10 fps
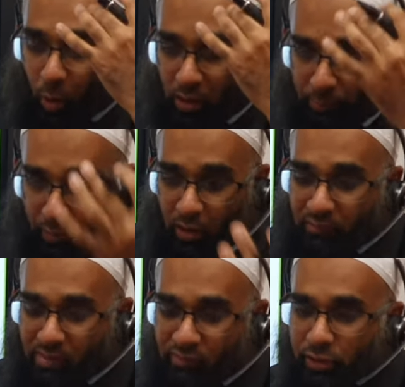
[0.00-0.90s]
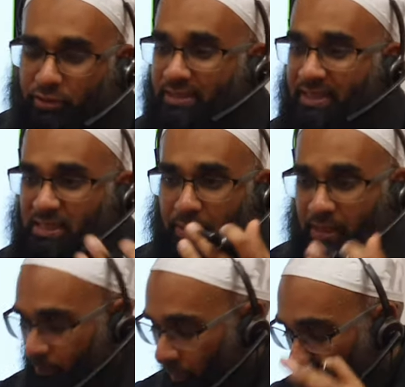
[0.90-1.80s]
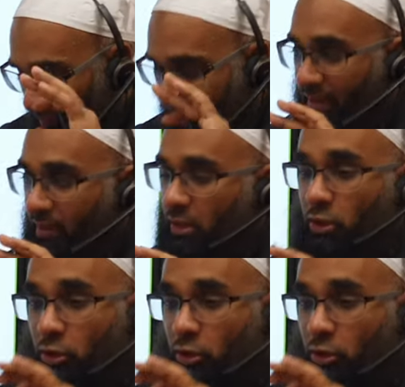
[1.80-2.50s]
one part of a verse is explaining the part of another.